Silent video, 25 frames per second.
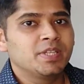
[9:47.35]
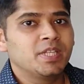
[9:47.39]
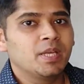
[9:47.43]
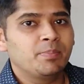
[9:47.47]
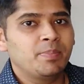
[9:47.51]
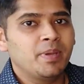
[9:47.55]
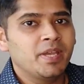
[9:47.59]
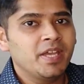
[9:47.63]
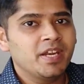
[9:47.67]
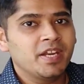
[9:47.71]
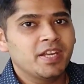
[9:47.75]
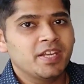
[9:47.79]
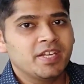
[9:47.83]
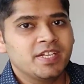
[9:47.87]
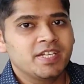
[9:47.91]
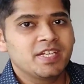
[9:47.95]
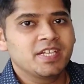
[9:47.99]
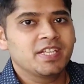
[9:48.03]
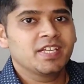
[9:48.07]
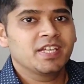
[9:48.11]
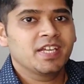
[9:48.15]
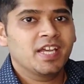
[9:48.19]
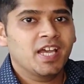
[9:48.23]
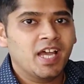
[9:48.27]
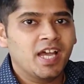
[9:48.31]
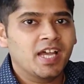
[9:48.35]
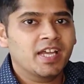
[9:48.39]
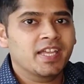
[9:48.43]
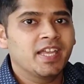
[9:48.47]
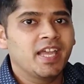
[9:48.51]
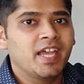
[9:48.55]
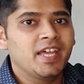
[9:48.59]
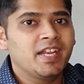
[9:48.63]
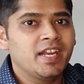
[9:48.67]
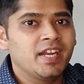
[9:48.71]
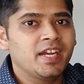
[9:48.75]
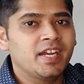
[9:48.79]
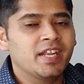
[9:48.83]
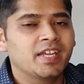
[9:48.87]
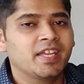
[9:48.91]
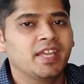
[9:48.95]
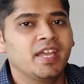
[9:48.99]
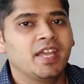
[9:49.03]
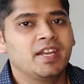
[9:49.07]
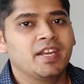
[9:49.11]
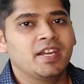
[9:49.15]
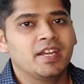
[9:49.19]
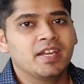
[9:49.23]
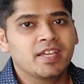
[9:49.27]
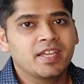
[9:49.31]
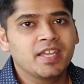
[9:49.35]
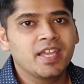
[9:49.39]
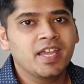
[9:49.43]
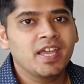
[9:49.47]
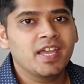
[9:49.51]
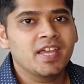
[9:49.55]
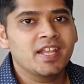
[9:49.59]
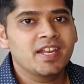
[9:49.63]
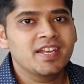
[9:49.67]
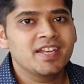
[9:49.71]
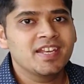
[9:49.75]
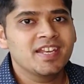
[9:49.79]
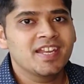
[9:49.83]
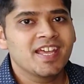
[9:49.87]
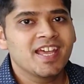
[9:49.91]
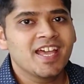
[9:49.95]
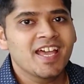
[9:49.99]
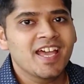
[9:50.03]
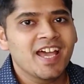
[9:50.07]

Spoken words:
the parent again and again and again